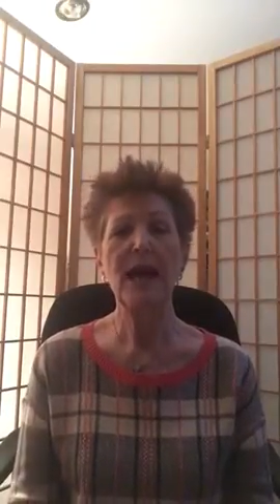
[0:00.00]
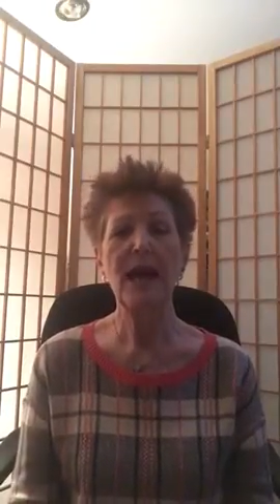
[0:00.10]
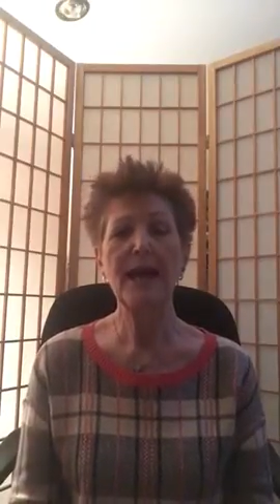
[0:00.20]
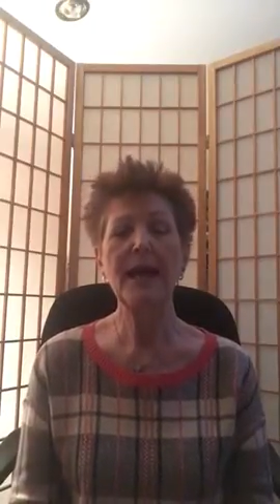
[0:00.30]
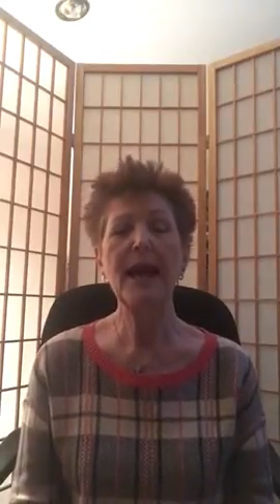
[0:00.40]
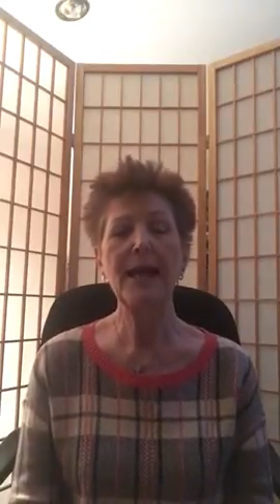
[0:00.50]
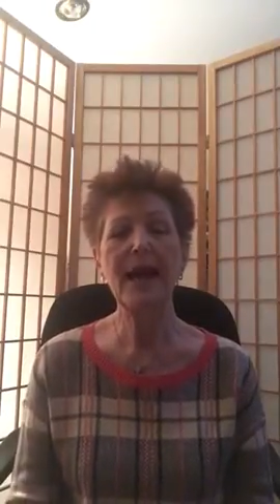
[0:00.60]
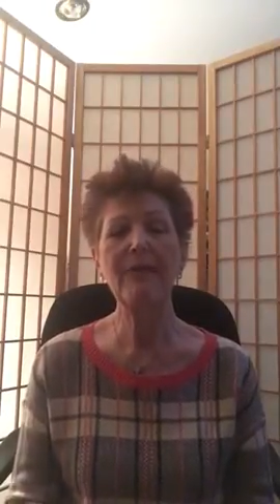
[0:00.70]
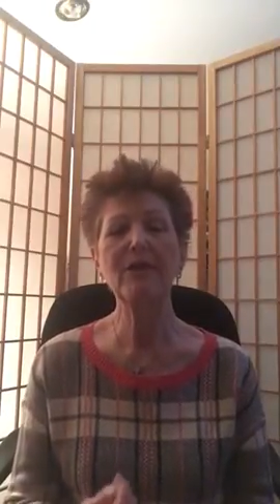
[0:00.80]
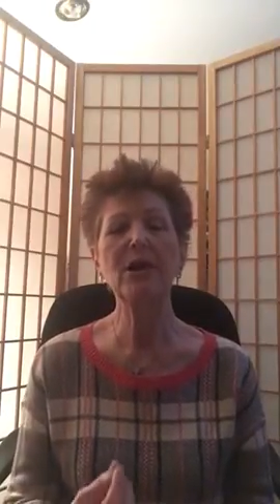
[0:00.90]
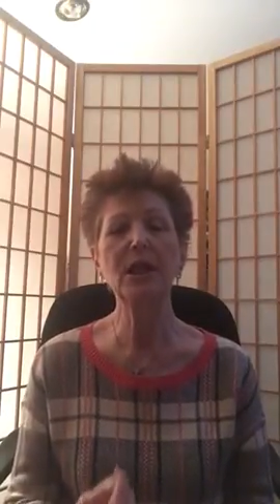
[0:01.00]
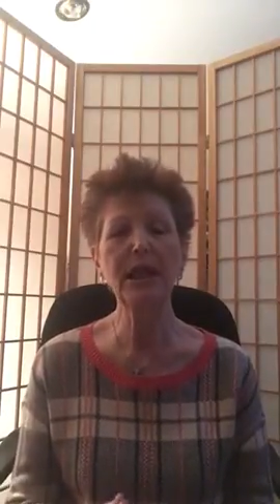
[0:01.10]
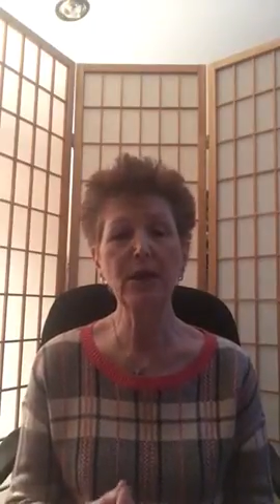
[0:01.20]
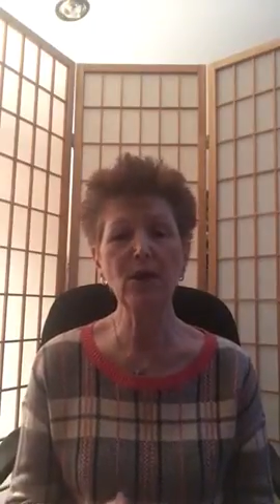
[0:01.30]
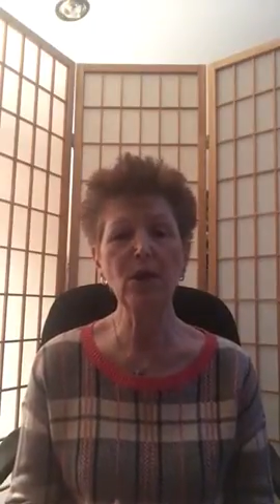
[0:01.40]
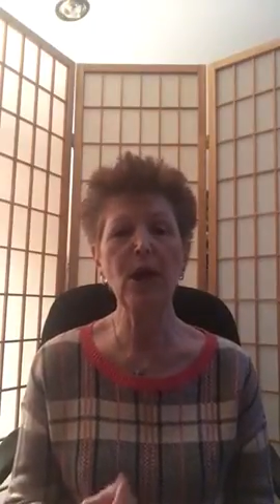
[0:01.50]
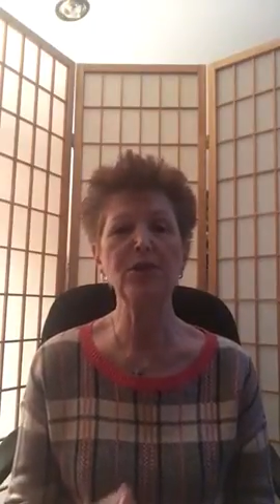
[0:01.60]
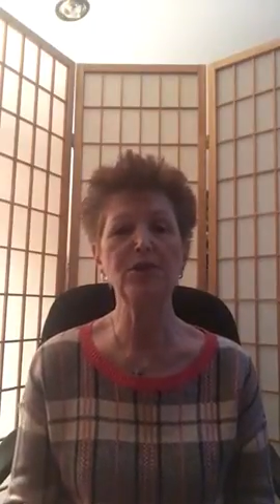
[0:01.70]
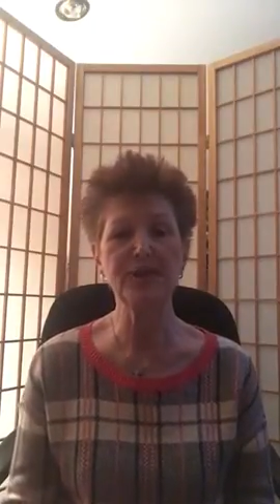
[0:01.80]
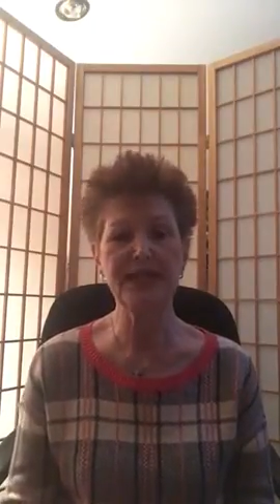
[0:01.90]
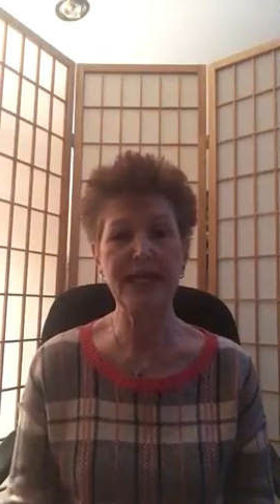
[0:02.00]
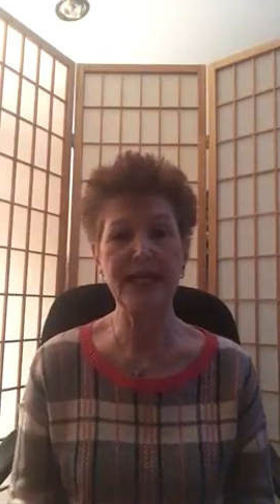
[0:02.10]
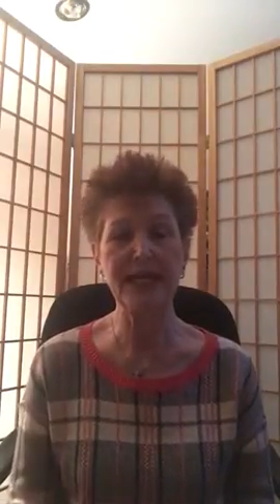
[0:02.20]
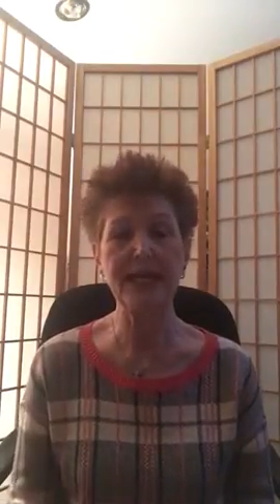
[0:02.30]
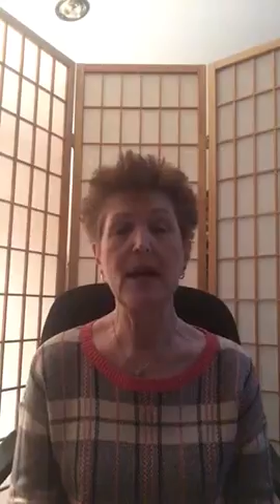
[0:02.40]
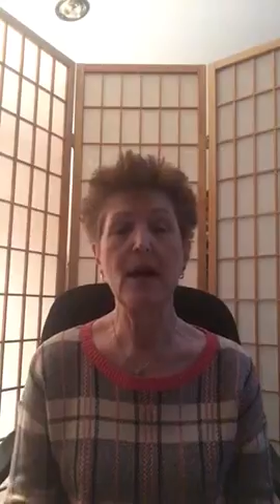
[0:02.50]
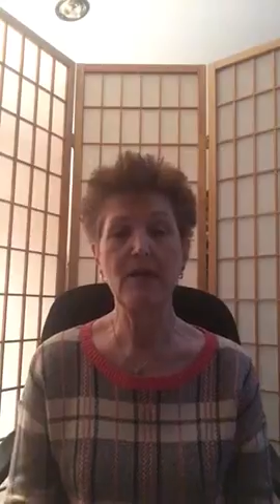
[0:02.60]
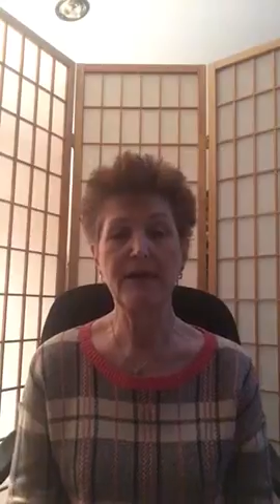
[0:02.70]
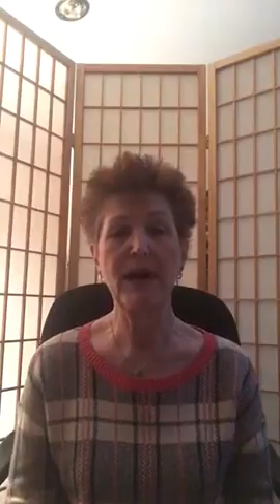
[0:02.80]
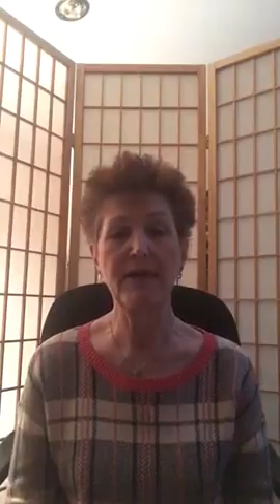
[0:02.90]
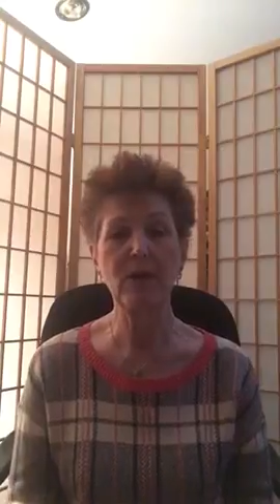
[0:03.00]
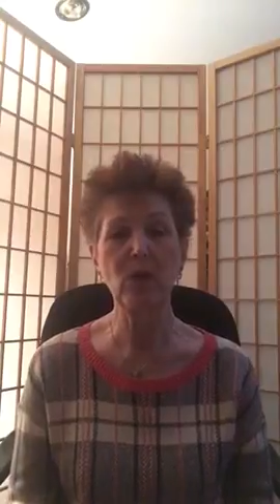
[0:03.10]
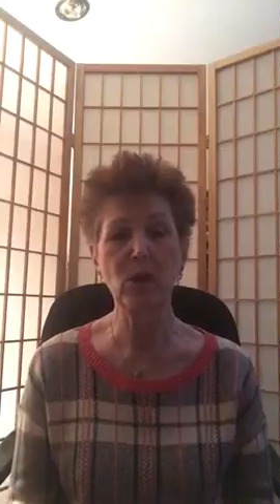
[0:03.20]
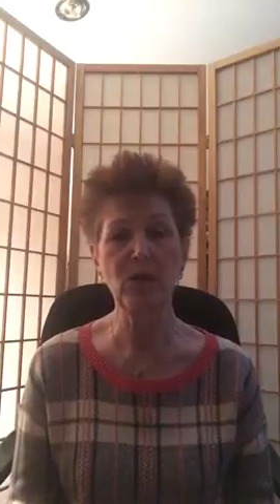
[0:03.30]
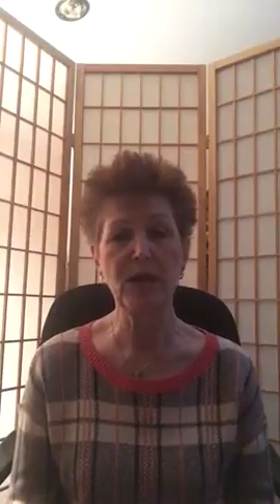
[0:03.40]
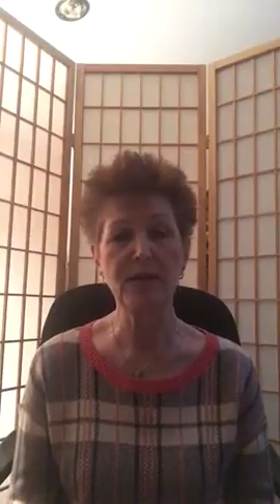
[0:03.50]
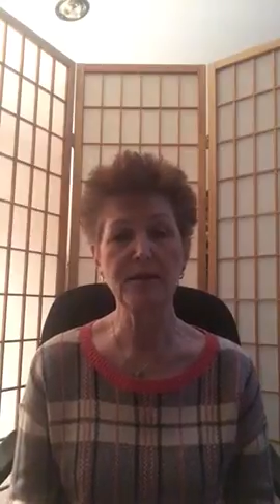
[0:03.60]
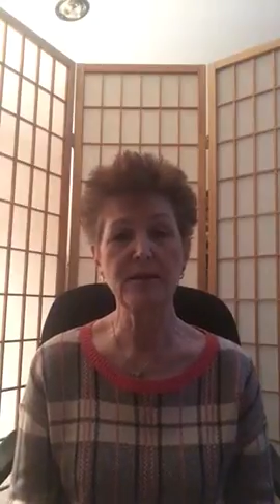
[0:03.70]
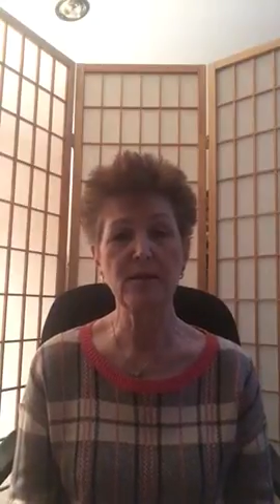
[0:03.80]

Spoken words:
and have a clearer understanding of how they work with us.